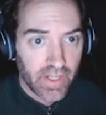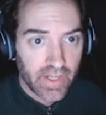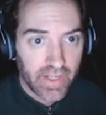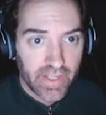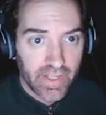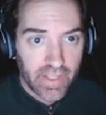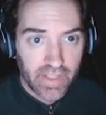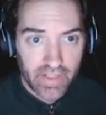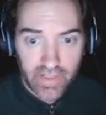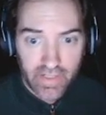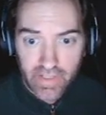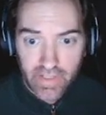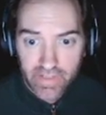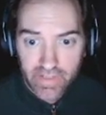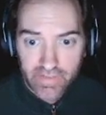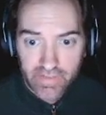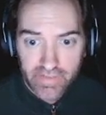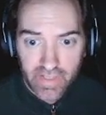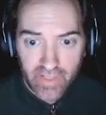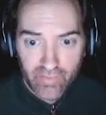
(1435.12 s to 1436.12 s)
I can
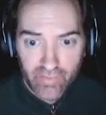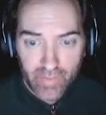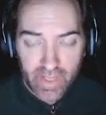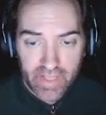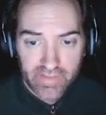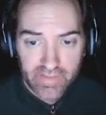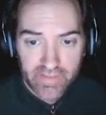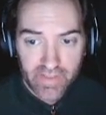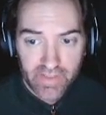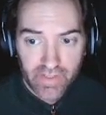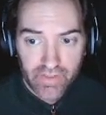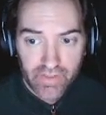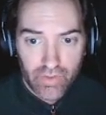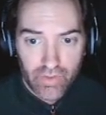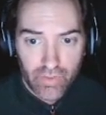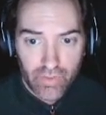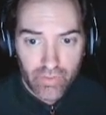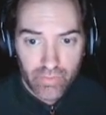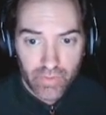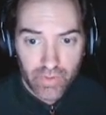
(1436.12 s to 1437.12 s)
get safe passage
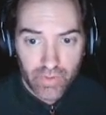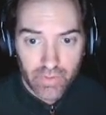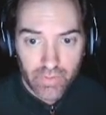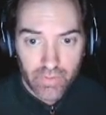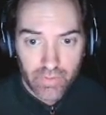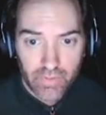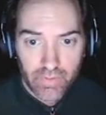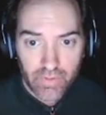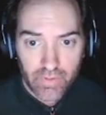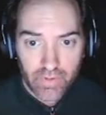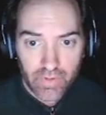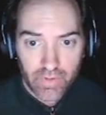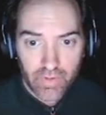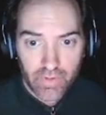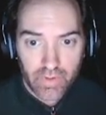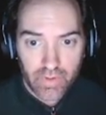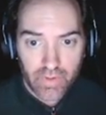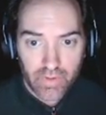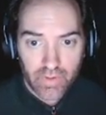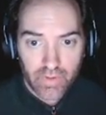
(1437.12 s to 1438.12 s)
through
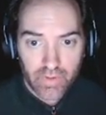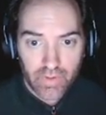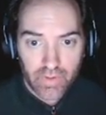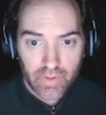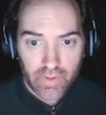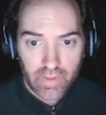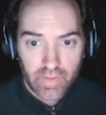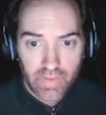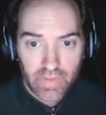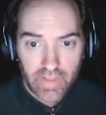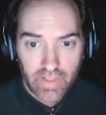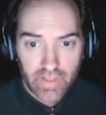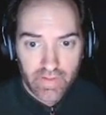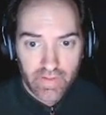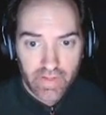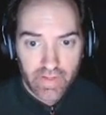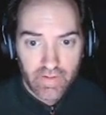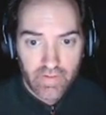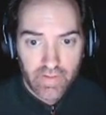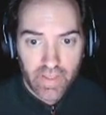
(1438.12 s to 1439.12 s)
the
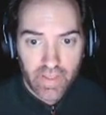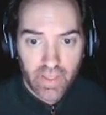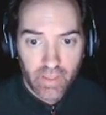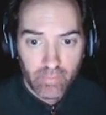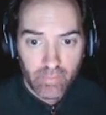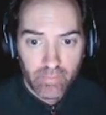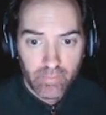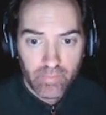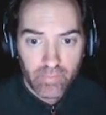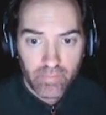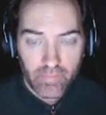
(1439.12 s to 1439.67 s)
entire game,